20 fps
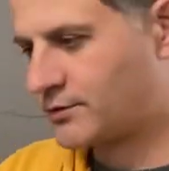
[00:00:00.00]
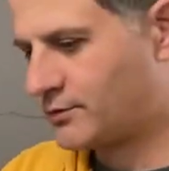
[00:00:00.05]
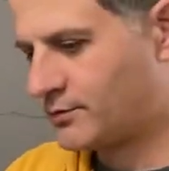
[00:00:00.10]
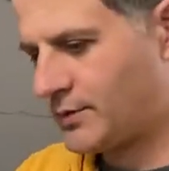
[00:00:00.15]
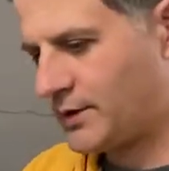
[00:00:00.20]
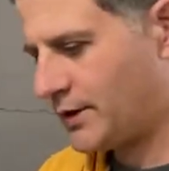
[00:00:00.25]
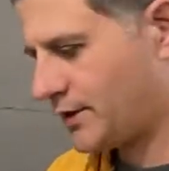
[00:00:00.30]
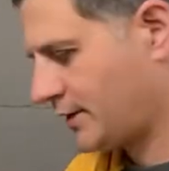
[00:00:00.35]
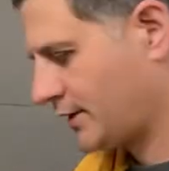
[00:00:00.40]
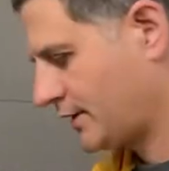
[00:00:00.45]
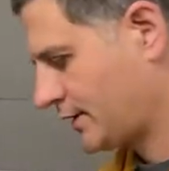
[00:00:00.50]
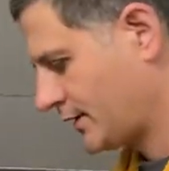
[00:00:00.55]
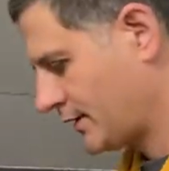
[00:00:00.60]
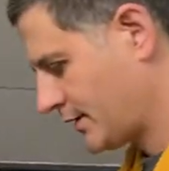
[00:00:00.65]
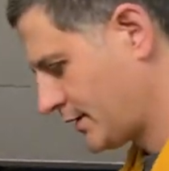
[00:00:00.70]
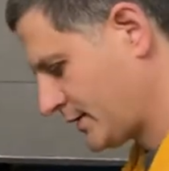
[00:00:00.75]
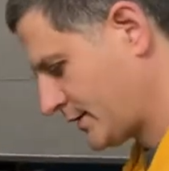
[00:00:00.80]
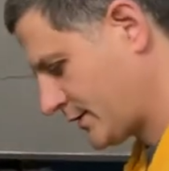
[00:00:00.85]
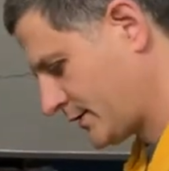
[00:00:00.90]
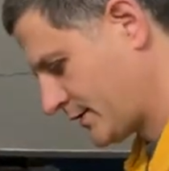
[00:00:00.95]
to be
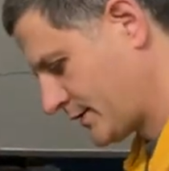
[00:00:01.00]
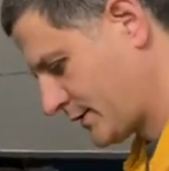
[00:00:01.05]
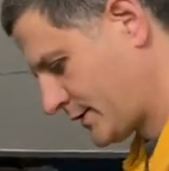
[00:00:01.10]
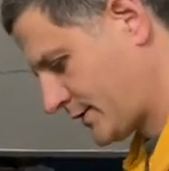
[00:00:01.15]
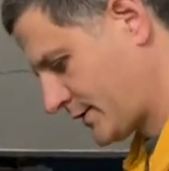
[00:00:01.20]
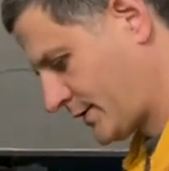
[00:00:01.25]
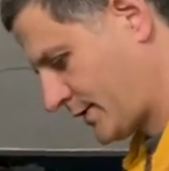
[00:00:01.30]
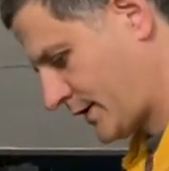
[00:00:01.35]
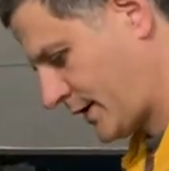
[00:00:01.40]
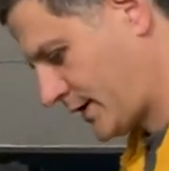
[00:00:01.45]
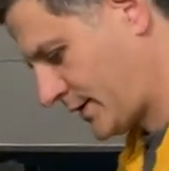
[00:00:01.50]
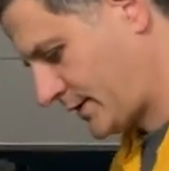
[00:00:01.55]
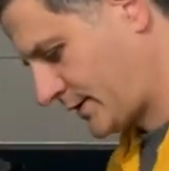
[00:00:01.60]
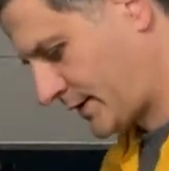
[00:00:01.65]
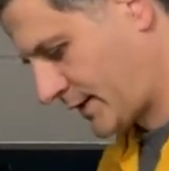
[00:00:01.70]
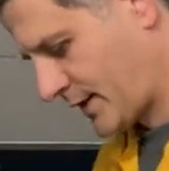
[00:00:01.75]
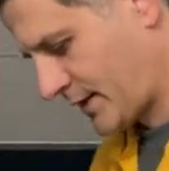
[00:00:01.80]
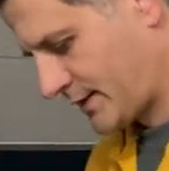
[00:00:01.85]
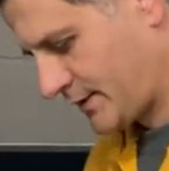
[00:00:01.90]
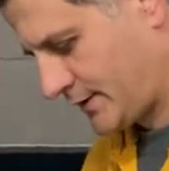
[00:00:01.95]
at
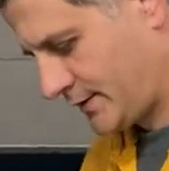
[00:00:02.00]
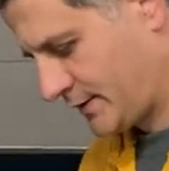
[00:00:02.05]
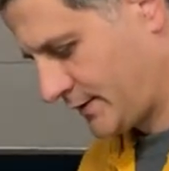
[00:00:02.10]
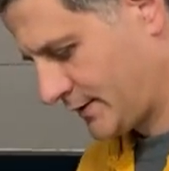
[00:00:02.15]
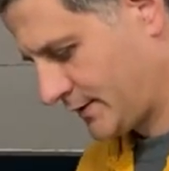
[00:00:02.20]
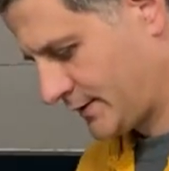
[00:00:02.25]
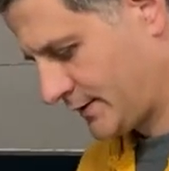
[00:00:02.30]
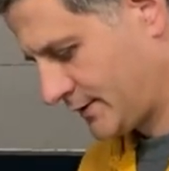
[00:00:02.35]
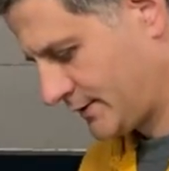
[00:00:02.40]
hand.